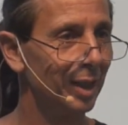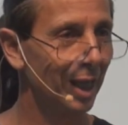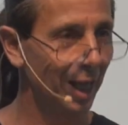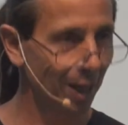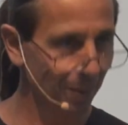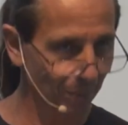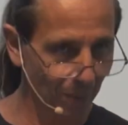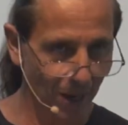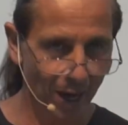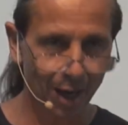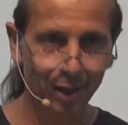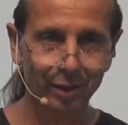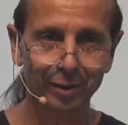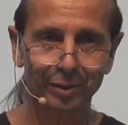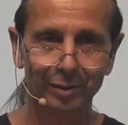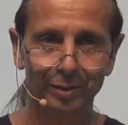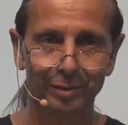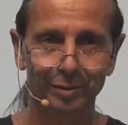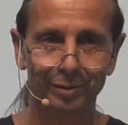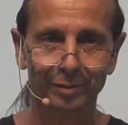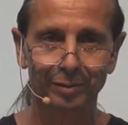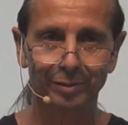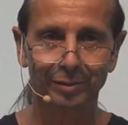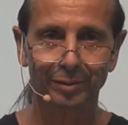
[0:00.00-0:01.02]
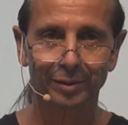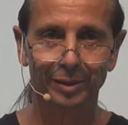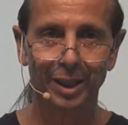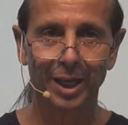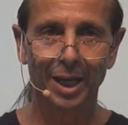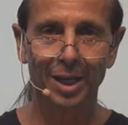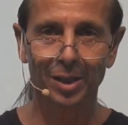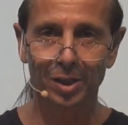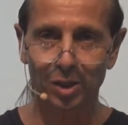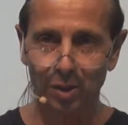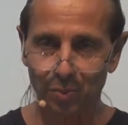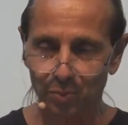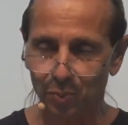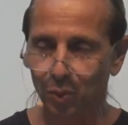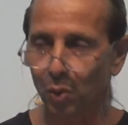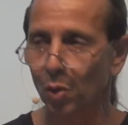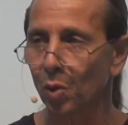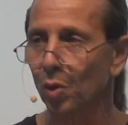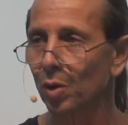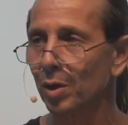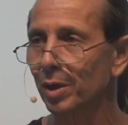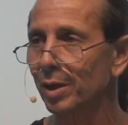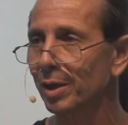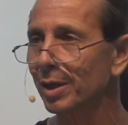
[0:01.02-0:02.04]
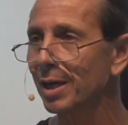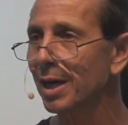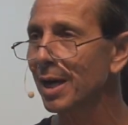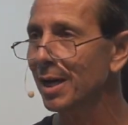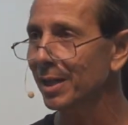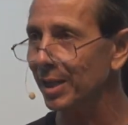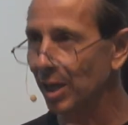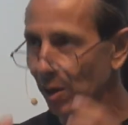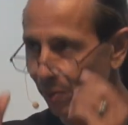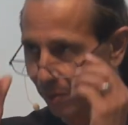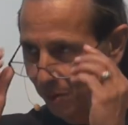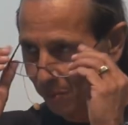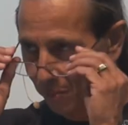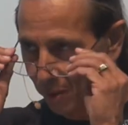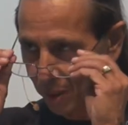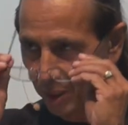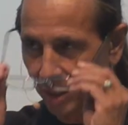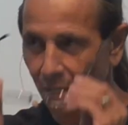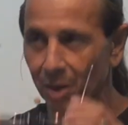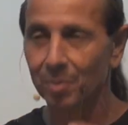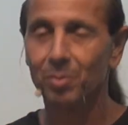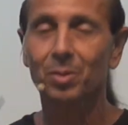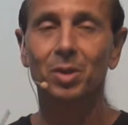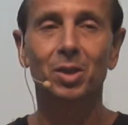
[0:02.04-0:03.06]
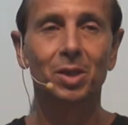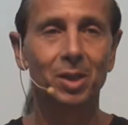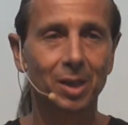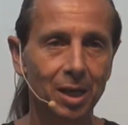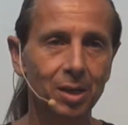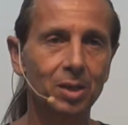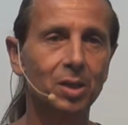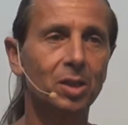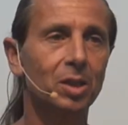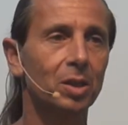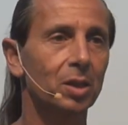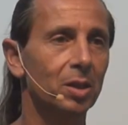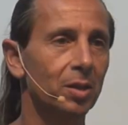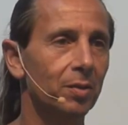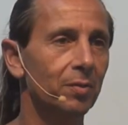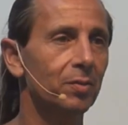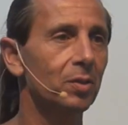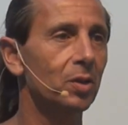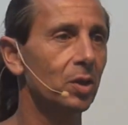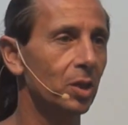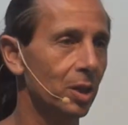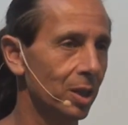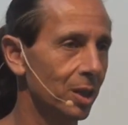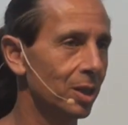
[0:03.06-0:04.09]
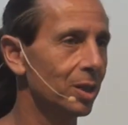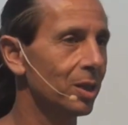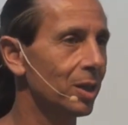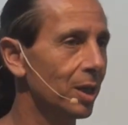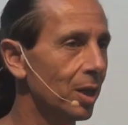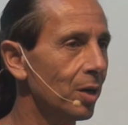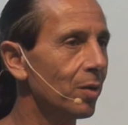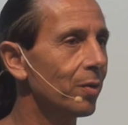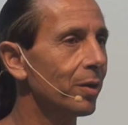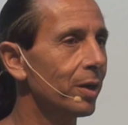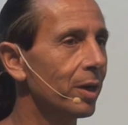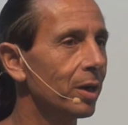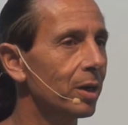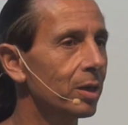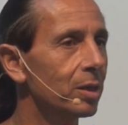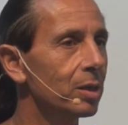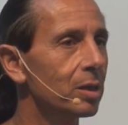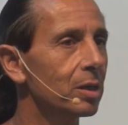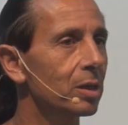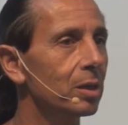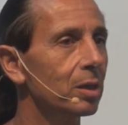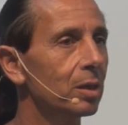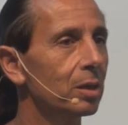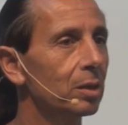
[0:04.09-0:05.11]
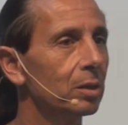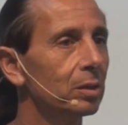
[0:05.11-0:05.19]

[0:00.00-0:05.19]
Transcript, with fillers: Amen? It's important that we become sensitive to these areas.